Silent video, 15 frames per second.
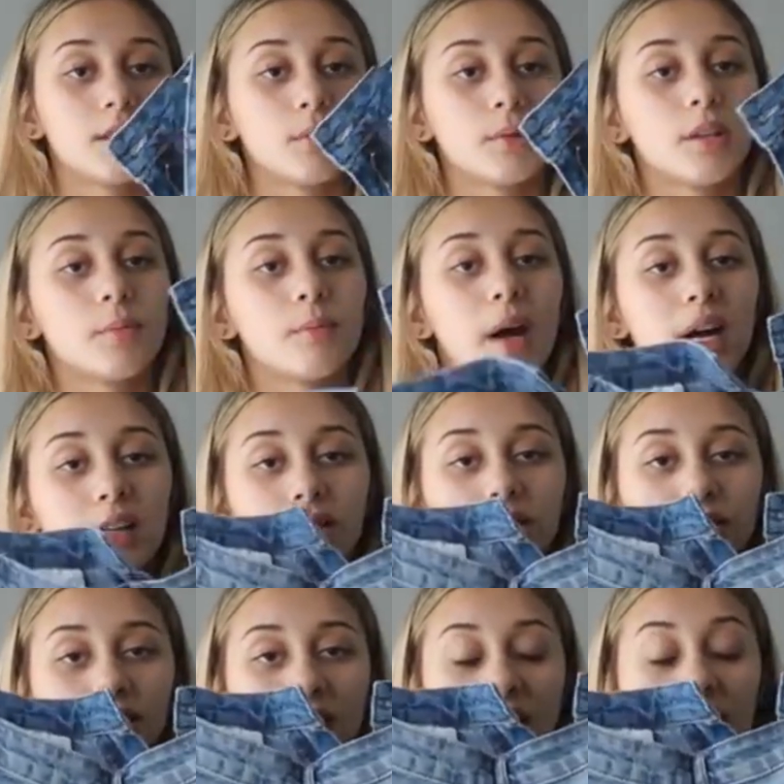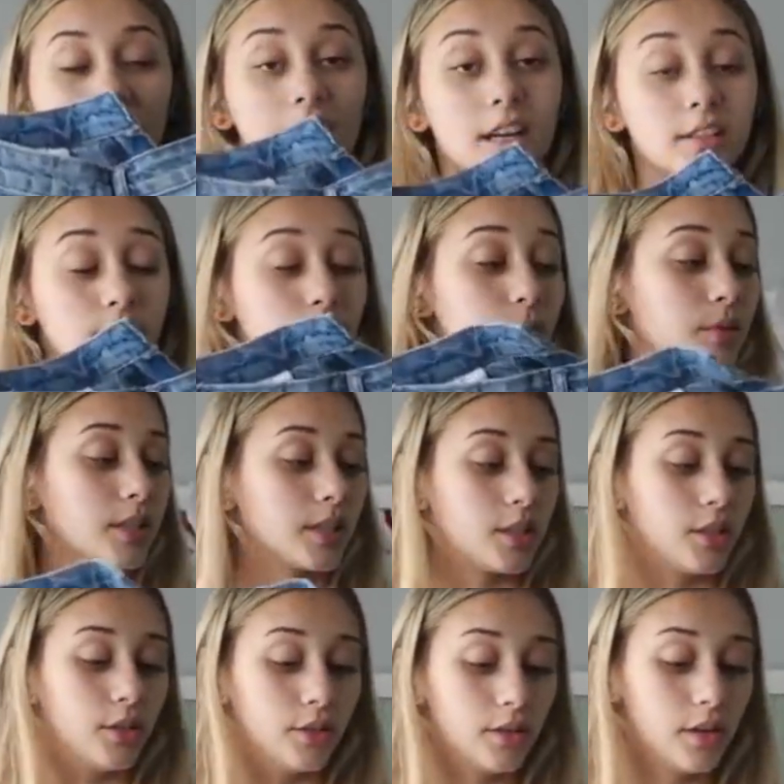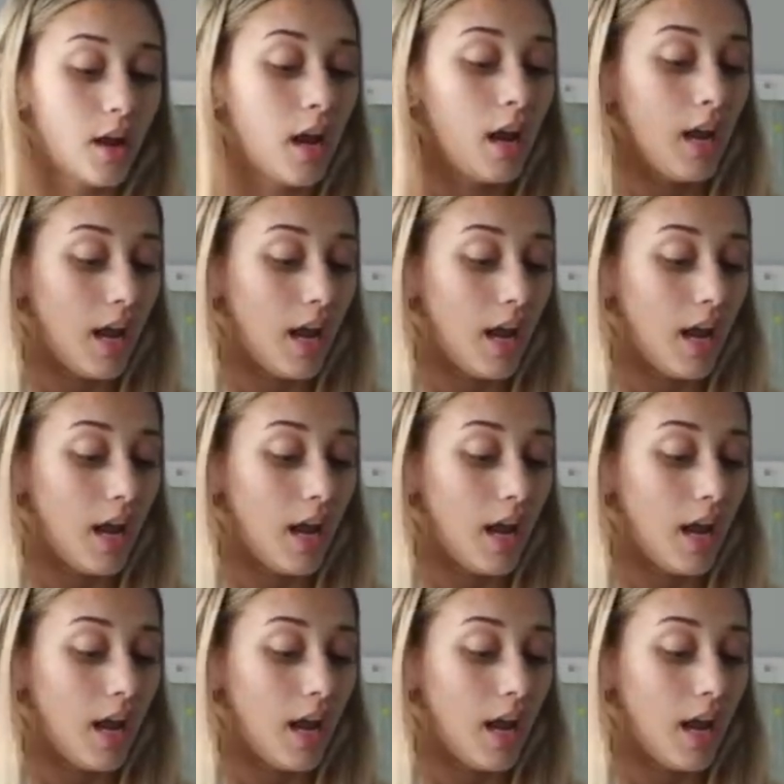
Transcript: This is what the back looks like. Actually pretty cute.